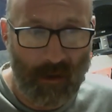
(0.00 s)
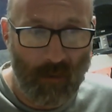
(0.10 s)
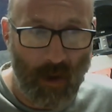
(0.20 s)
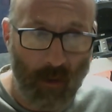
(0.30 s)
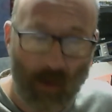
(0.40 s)

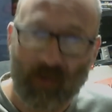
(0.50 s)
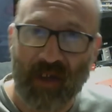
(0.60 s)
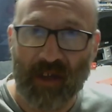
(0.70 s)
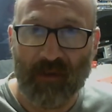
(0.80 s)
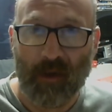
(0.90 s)
What I will
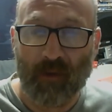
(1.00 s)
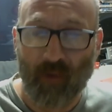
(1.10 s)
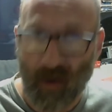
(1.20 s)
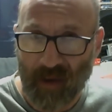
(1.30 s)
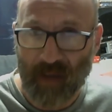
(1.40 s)
say is
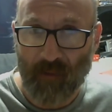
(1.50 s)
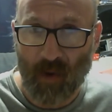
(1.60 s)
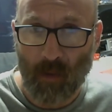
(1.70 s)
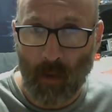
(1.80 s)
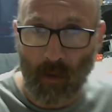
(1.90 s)
try to have a
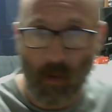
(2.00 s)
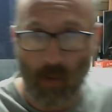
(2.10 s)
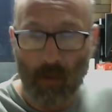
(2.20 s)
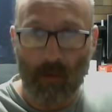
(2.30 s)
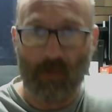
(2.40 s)
good one
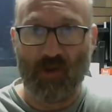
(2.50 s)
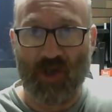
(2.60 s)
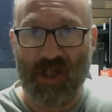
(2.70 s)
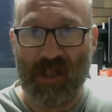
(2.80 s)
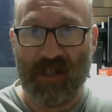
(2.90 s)
all.
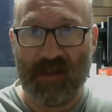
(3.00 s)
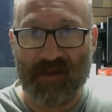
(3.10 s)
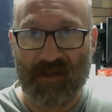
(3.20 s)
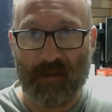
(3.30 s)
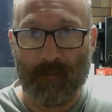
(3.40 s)

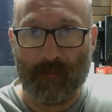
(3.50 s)
Cheers.